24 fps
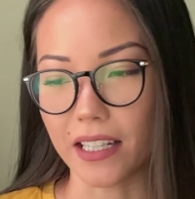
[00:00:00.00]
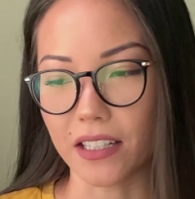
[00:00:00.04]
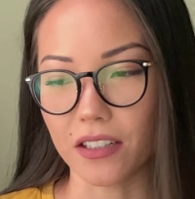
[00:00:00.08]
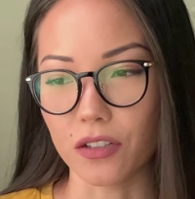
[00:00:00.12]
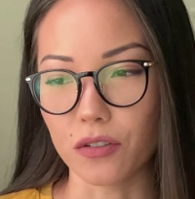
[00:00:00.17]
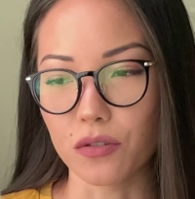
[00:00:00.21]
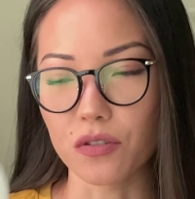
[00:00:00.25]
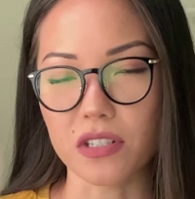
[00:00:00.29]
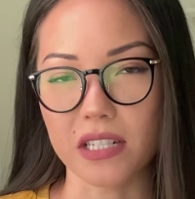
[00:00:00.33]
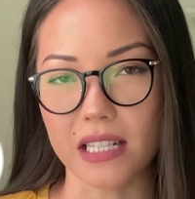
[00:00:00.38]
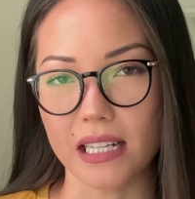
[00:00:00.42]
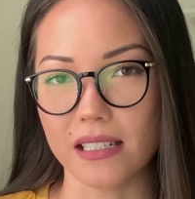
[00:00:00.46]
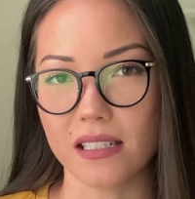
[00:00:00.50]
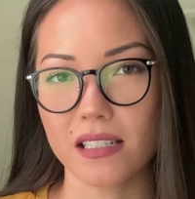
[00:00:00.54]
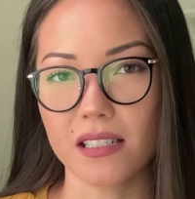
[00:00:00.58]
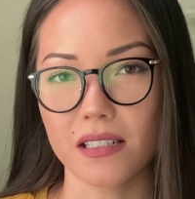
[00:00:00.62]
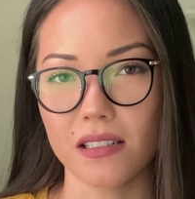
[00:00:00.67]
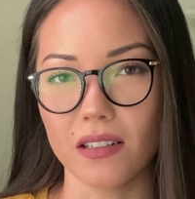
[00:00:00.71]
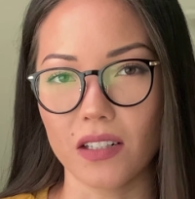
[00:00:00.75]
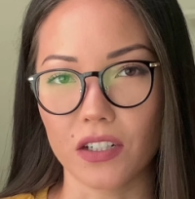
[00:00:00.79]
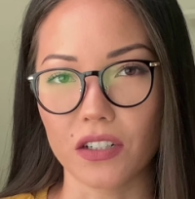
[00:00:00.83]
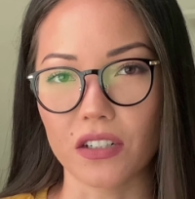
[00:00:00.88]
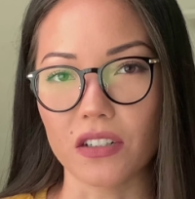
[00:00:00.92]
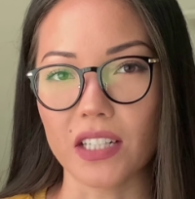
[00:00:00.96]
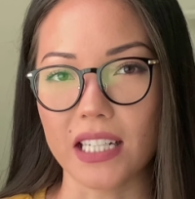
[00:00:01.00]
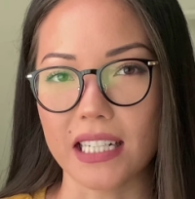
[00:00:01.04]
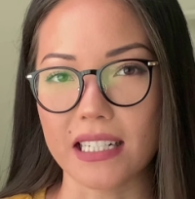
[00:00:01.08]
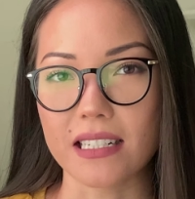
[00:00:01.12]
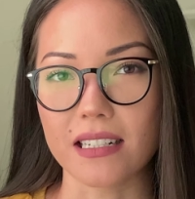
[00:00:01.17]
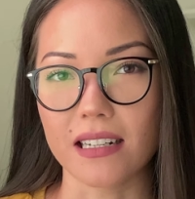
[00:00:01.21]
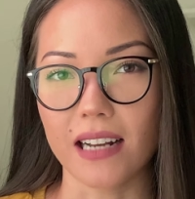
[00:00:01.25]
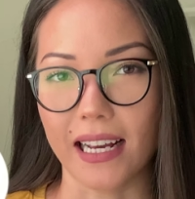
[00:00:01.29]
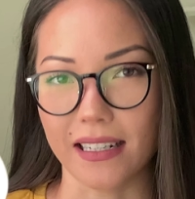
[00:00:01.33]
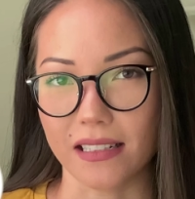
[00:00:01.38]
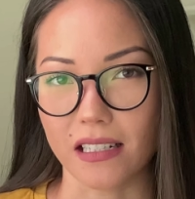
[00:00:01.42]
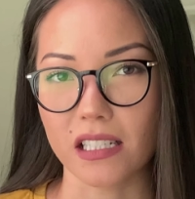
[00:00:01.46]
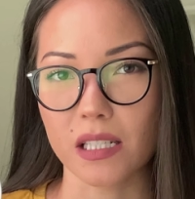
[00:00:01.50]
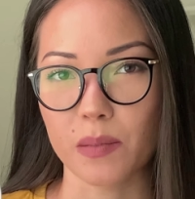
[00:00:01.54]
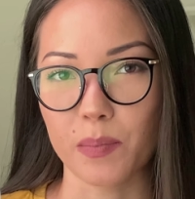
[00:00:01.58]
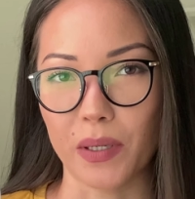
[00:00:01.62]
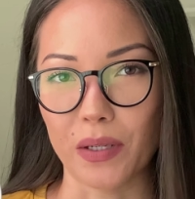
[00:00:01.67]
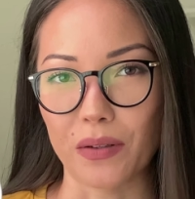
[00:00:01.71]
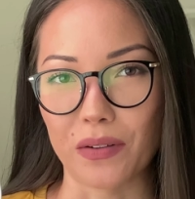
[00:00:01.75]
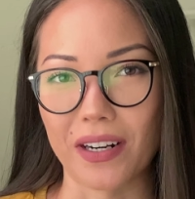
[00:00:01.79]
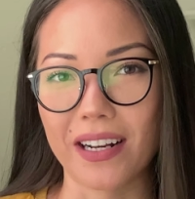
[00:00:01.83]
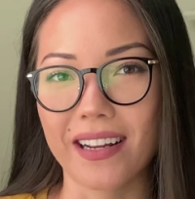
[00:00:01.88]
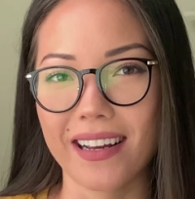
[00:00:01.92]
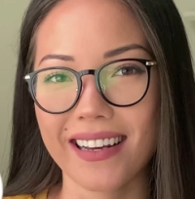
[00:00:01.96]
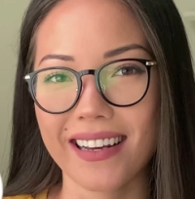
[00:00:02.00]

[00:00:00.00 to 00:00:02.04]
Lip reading: use this literally as a spoon.